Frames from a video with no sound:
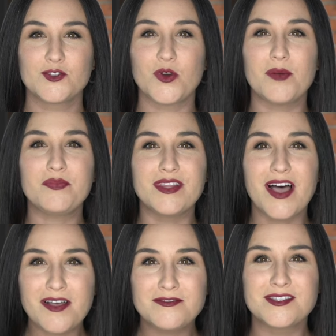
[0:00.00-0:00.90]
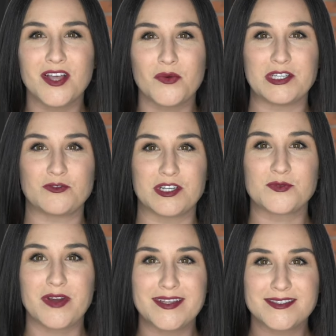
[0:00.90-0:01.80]
Trump loves low
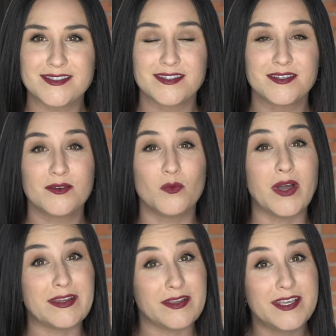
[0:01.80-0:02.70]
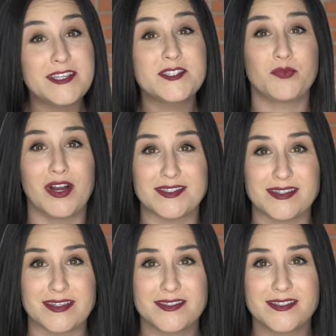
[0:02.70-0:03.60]
interest rates when he's
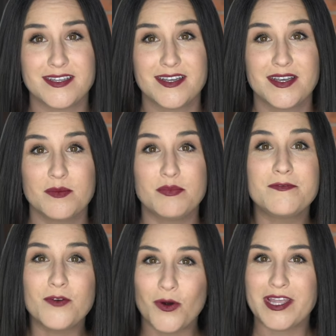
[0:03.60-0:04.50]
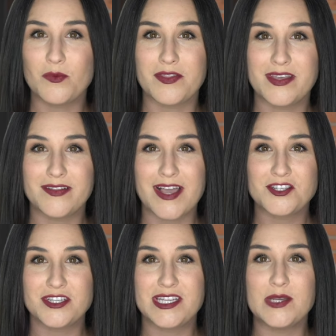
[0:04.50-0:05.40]
president. Before he won the
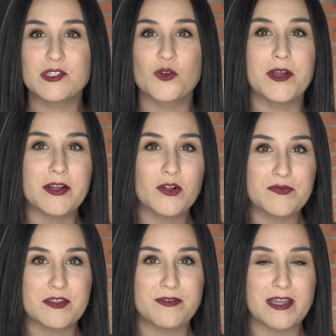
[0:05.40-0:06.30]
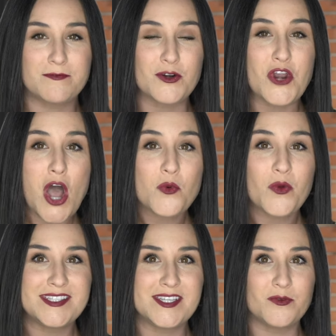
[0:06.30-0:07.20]
election, he was critical of the Fed for not
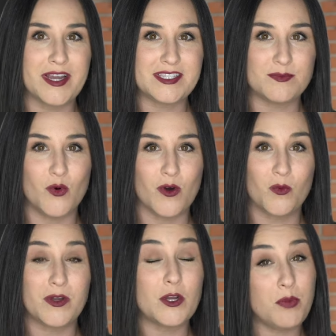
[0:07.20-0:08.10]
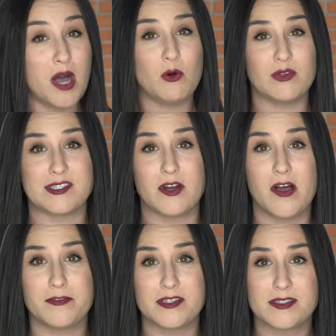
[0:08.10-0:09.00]
raising rates more when Obama was in
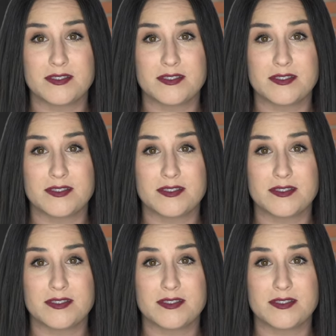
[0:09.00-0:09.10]
office.